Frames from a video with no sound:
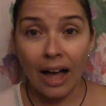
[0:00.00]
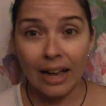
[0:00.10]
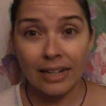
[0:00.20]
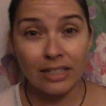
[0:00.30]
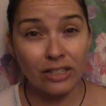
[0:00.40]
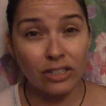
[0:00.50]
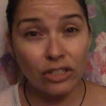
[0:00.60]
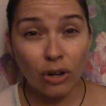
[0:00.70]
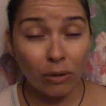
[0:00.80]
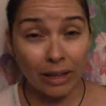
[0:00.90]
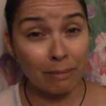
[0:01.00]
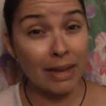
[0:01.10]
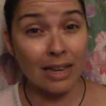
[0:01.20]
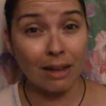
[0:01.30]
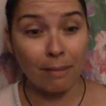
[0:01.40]
I don't like
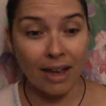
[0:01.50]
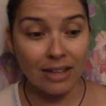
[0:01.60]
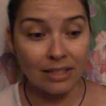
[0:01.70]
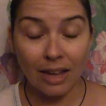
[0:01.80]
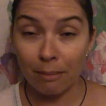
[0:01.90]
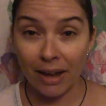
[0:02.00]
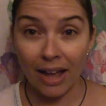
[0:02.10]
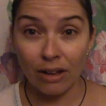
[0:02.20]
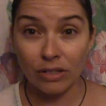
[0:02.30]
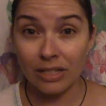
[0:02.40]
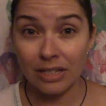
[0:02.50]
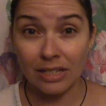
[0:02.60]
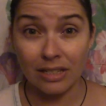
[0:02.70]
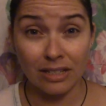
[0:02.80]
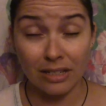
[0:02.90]
making a mess and my house
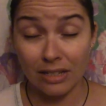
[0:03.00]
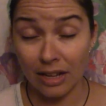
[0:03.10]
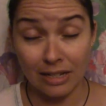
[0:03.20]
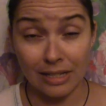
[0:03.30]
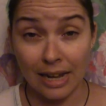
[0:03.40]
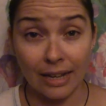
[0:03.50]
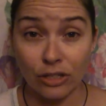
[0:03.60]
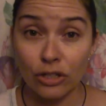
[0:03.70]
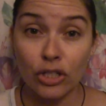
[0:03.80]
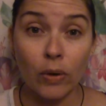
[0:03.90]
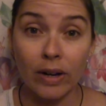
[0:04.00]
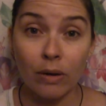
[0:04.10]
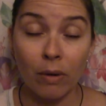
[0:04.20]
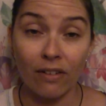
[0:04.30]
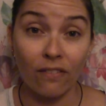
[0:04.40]
is a disaster, so I
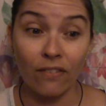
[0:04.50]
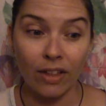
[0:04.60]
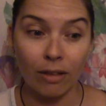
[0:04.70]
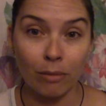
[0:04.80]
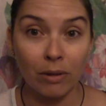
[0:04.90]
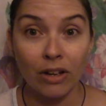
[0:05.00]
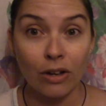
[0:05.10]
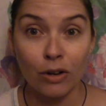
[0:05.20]
didn't want to film